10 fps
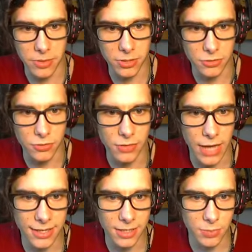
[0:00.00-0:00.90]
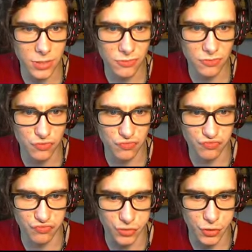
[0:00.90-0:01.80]
because you like it, because
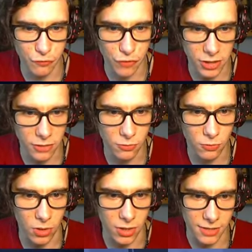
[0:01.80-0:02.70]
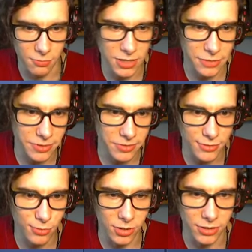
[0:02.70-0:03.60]
you fucking wanted? Maybe you
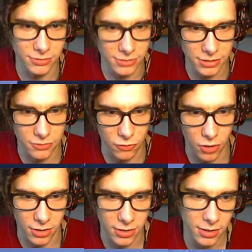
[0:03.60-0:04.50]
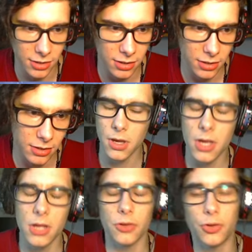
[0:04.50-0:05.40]
want this rock.
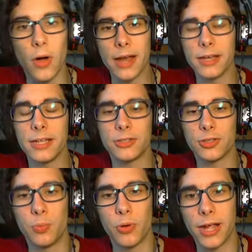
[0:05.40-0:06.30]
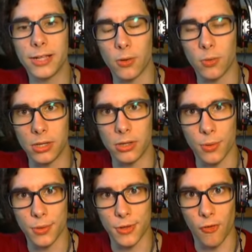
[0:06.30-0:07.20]
Do I need to break the window
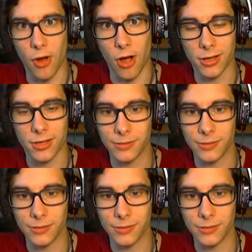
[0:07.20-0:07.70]
with the rock?